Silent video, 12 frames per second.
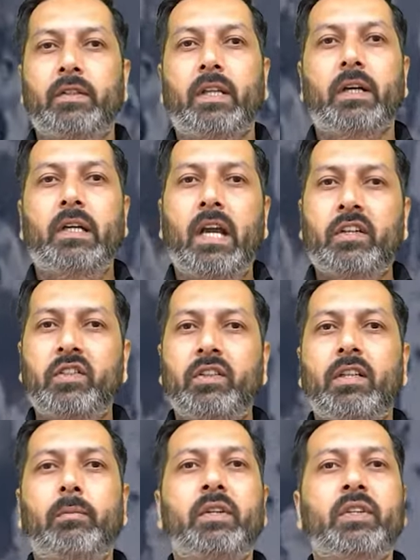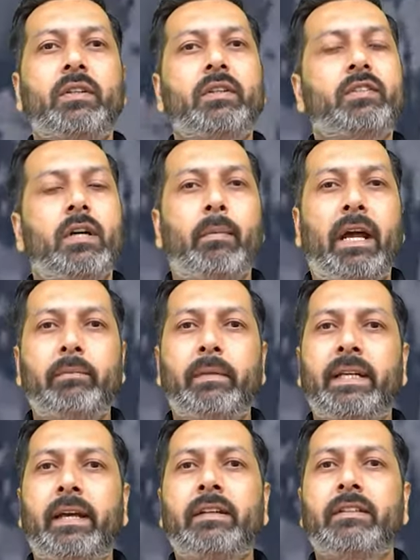The Election Commissioners Amendment
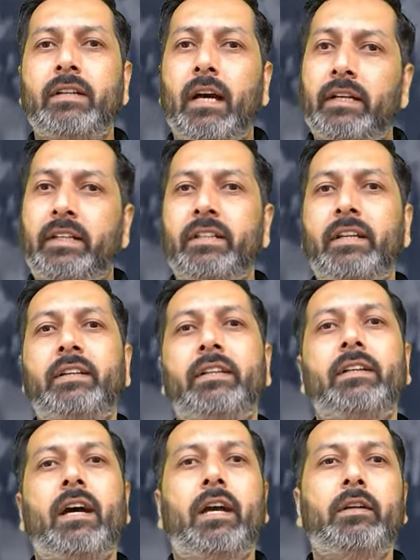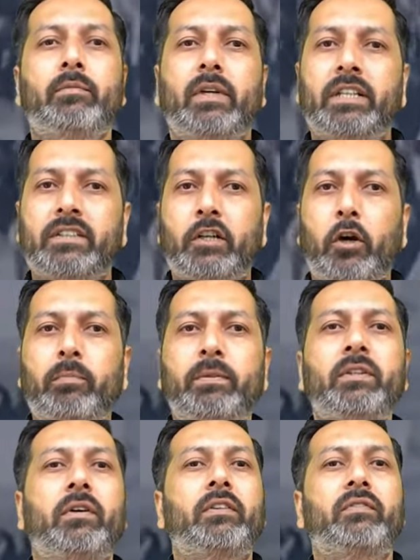Act 1989 was adopted
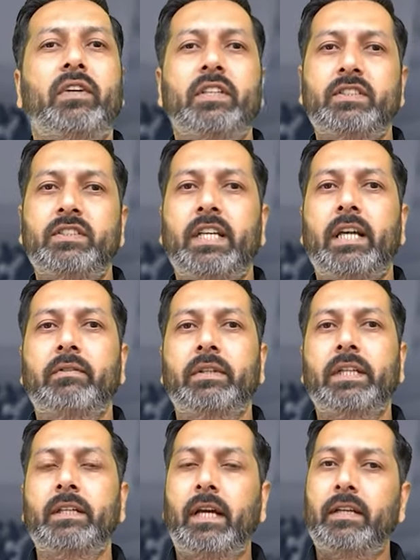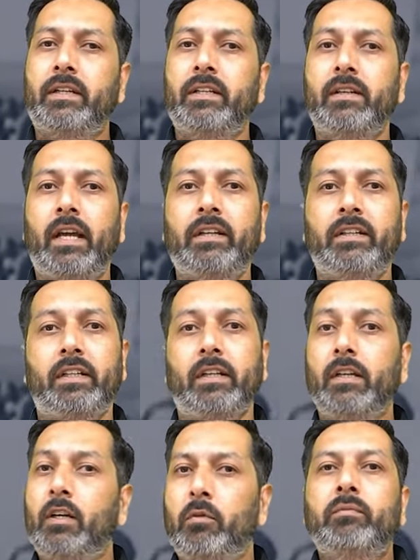on 1st January 1990
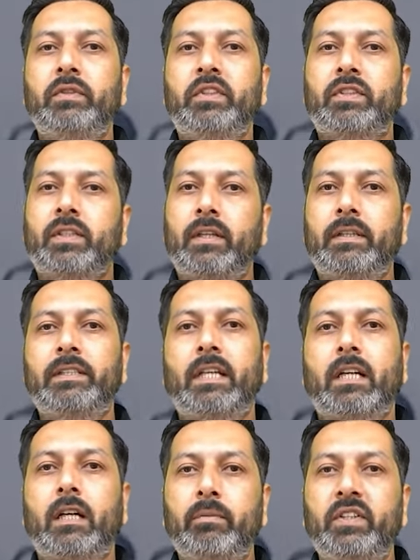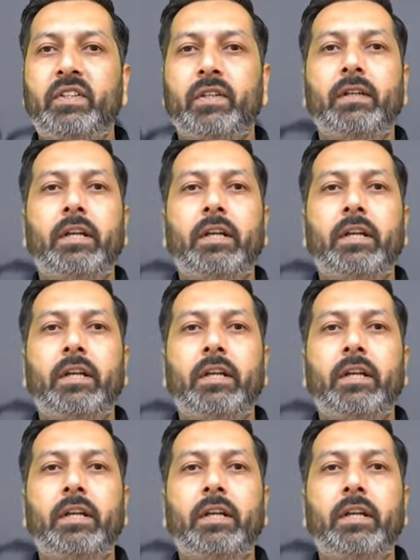which turned the Commission